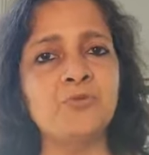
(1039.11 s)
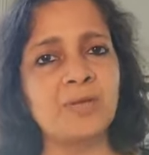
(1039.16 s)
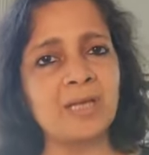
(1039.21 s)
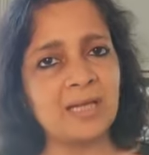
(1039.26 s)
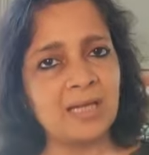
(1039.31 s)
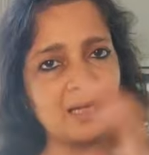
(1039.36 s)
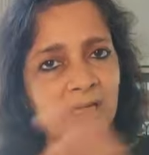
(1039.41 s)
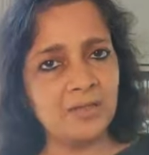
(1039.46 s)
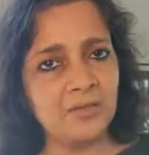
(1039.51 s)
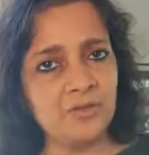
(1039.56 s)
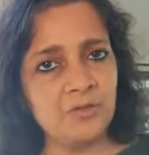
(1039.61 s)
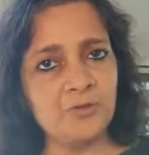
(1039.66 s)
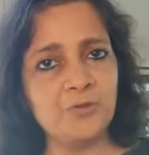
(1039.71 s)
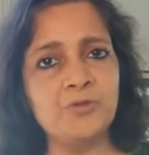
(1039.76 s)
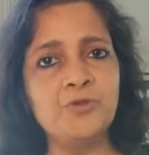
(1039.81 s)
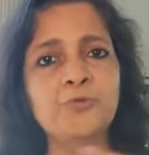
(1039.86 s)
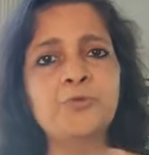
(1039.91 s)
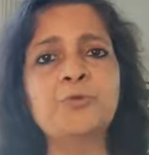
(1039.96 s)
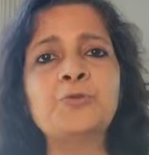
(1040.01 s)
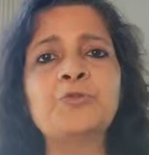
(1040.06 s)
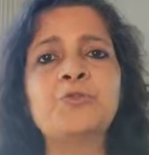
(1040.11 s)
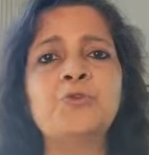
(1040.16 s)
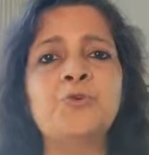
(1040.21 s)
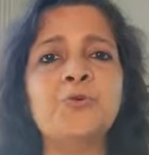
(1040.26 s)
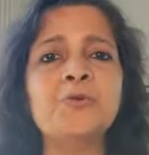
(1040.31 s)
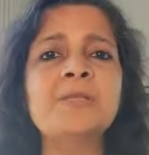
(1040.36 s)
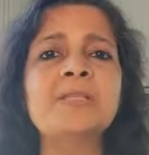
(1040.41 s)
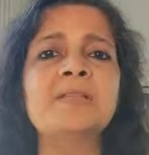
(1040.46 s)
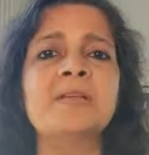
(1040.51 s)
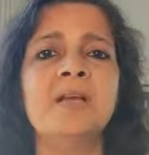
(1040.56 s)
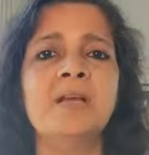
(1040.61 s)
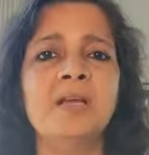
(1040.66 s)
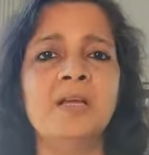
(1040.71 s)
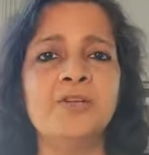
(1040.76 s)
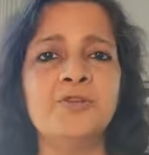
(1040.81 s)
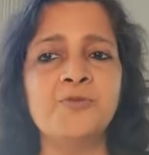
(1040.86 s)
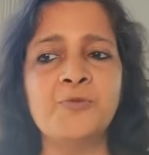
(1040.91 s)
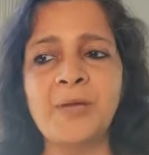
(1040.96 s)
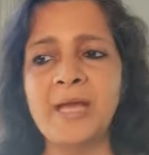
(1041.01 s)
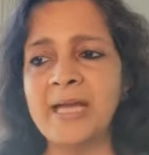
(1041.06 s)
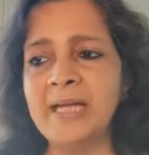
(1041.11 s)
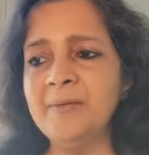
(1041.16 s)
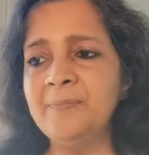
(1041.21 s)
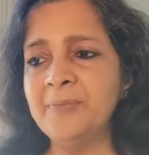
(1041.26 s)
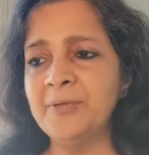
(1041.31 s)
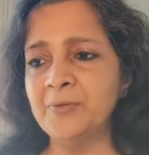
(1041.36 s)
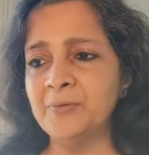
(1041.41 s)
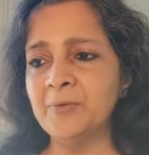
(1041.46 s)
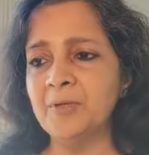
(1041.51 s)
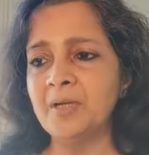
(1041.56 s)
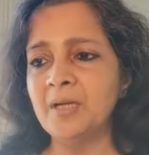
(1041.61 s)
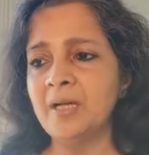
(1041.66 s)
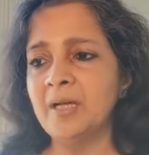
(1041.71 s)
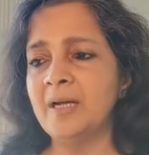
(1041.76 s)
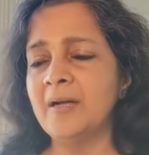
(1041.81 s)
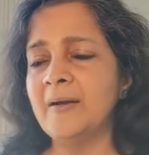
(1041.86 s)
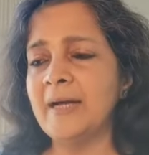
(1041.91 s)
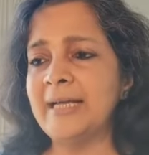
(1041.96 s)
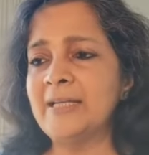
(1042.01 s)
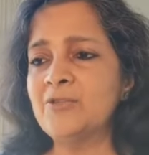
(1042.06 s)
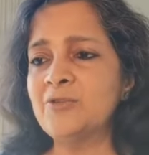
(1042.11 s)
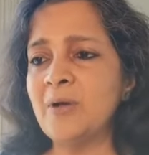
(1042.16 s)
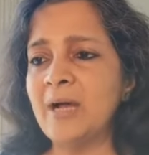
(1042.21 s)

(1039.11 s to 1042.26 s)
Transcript: you can use those to help you, right?